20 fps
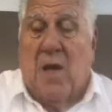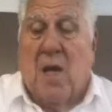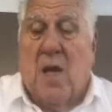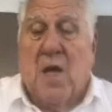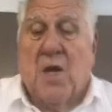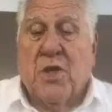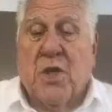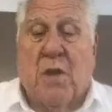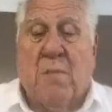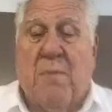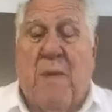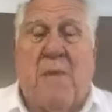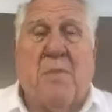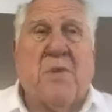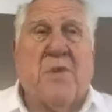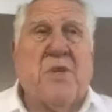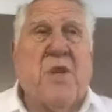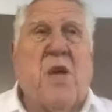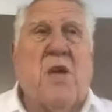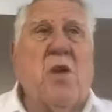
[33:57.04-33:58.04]
some people
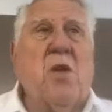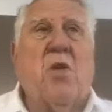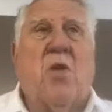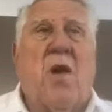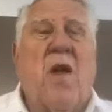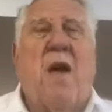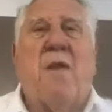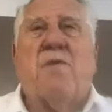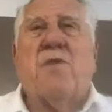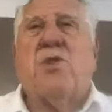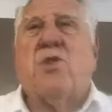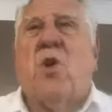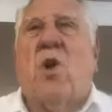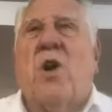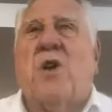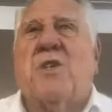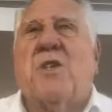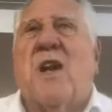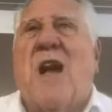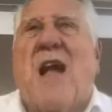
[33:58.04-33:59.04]
say you don't have a
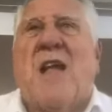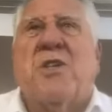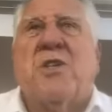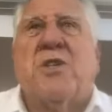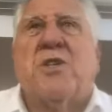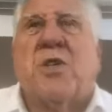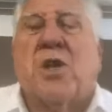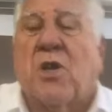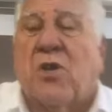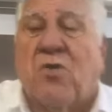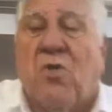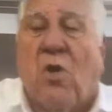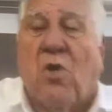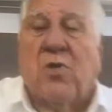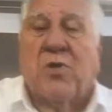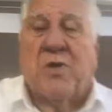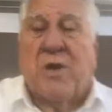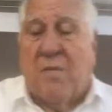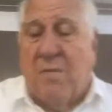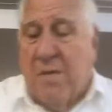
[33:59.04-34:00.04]
choice. God just
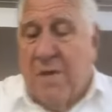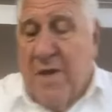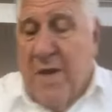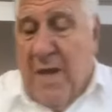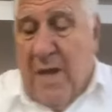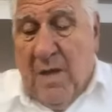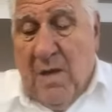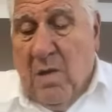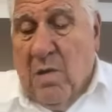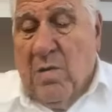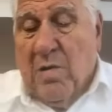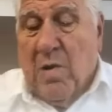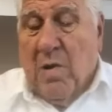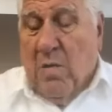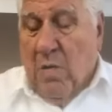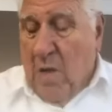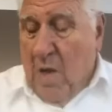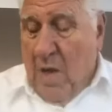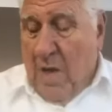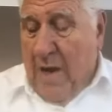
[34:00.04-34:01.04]
controls everything. Oh,
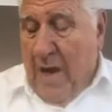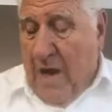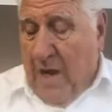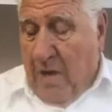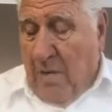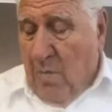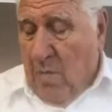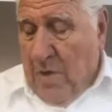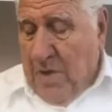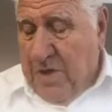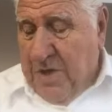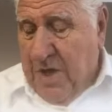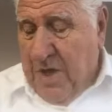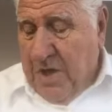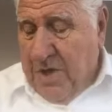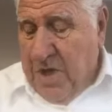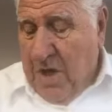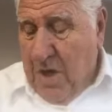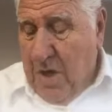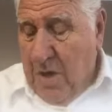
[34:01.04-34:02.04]
no, that ain't what it
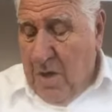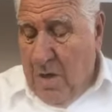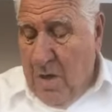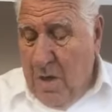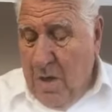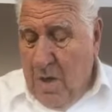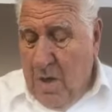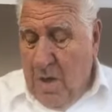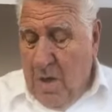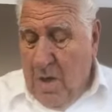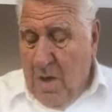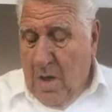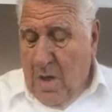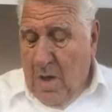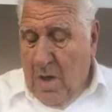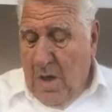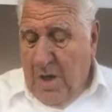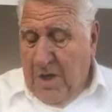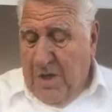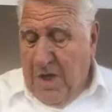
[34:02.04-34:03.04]
says here.
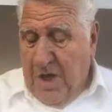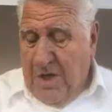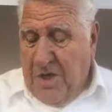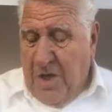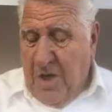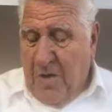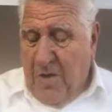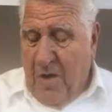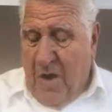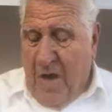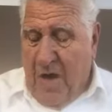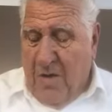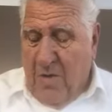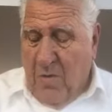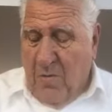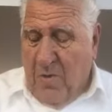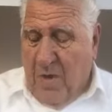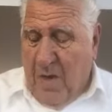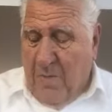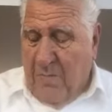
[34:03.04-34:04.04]
It says here, there had
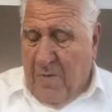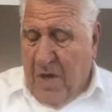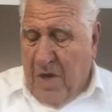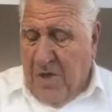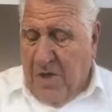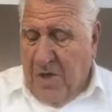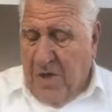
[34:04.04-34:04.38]
no temptation